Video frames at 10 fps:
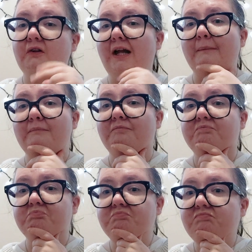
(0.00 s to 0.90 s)
of them
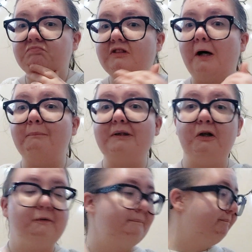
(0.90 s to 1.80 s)
down
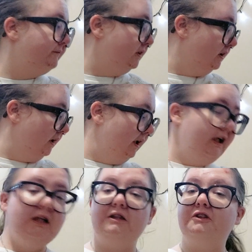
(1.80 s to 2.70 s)
below.
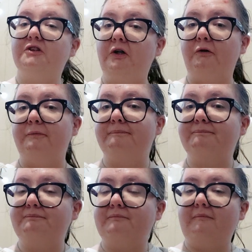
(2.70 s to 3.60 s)
So,
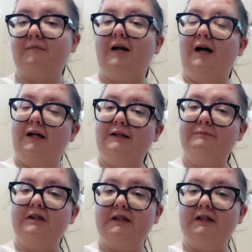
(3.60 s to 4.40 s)
I am